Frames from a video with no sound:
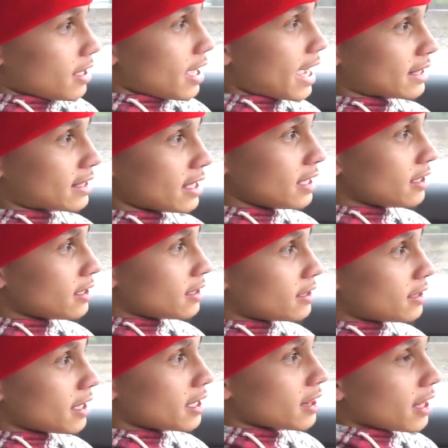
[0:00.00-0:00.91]
at the end of the
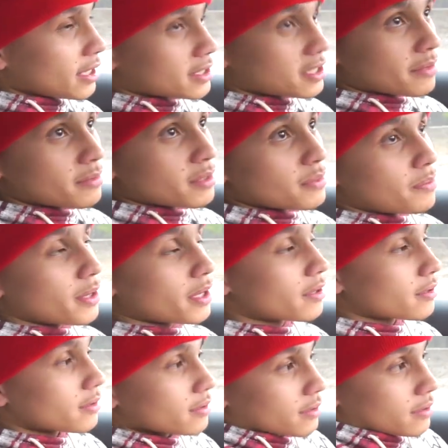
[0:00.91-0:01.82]
day, like something
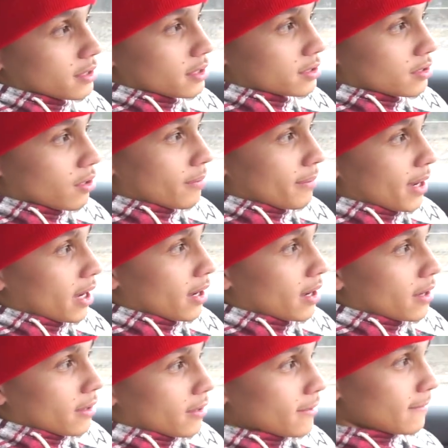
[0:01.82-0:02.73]
bigger is on my
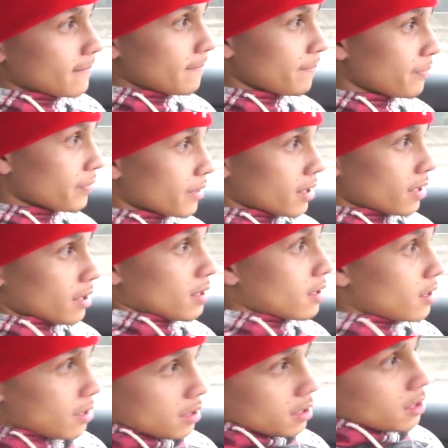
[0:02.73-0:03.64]

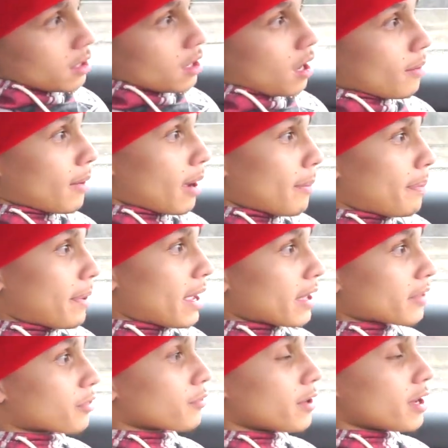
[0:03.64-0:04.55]
on my
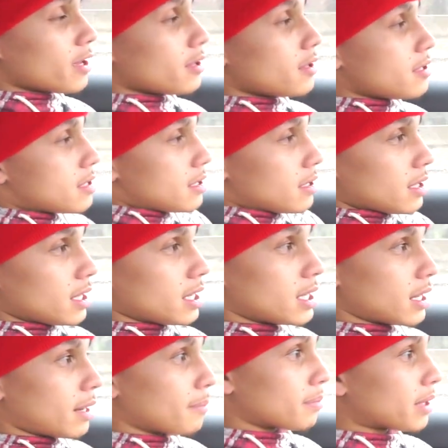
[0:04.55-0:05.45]
pathway,
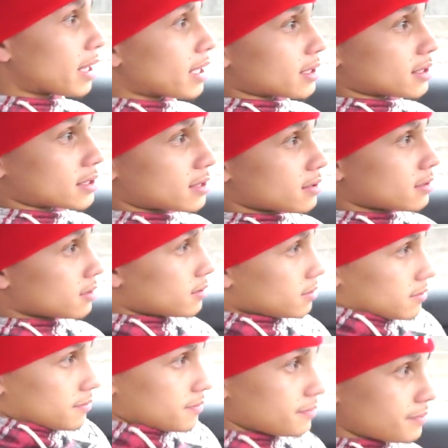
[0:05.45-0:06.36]
and I'm blessed.
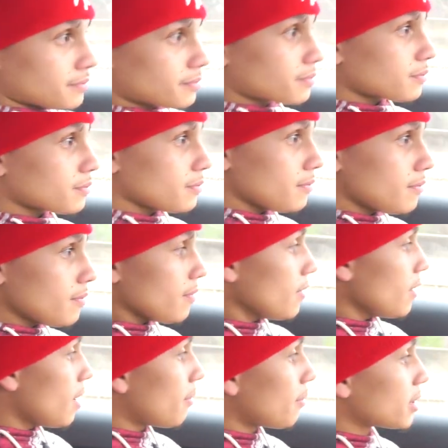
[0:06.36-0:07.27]

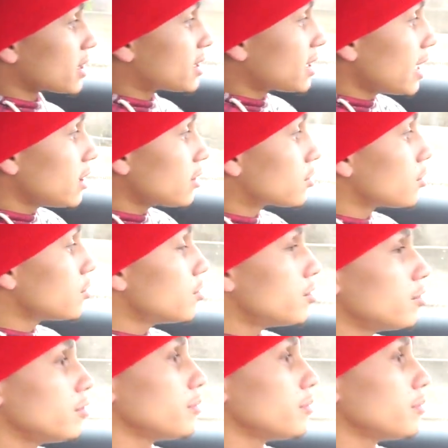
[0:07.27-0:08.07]
But stay tuned.